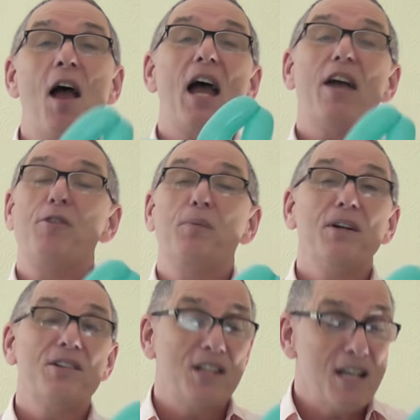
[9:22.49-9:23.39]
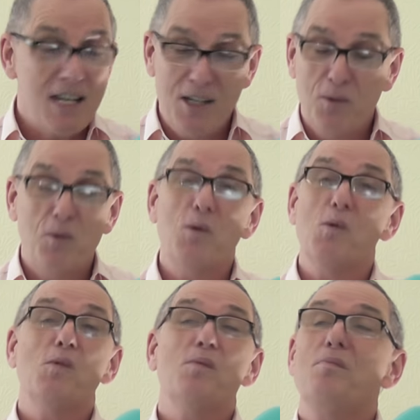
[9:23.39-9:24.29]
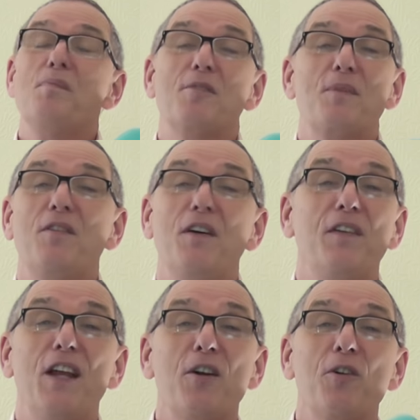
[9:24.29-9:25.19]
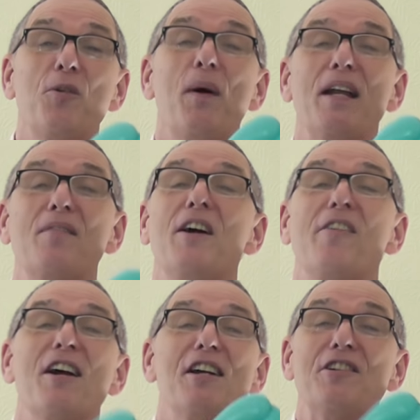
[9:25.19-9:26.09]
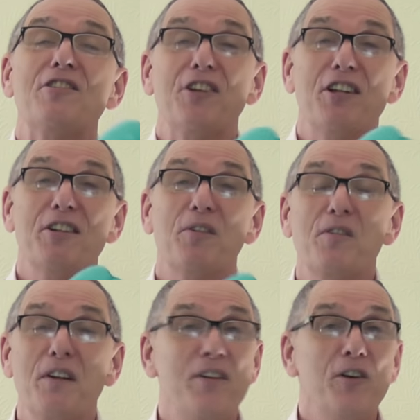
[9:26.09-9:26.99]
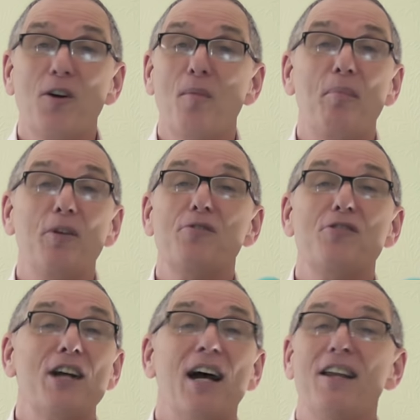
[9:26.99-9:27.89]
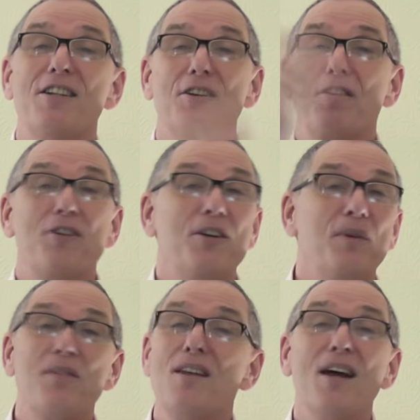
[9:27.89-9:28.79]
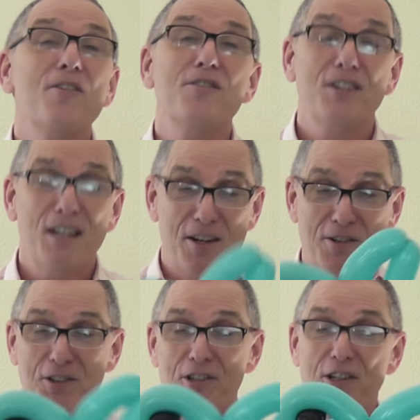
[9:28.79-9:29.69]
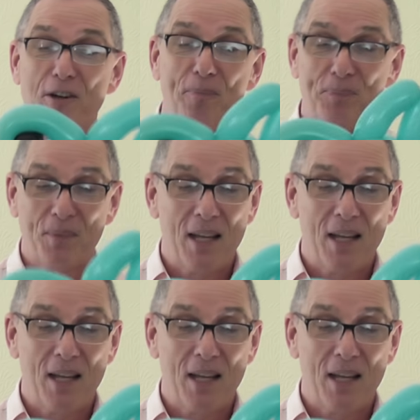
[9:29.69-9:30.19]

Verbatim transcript: If you want to see all, oh, must be fifteen or twenty variations on the dolphin. If you look on Balloon Chat, there's a thread with loads of those, because um,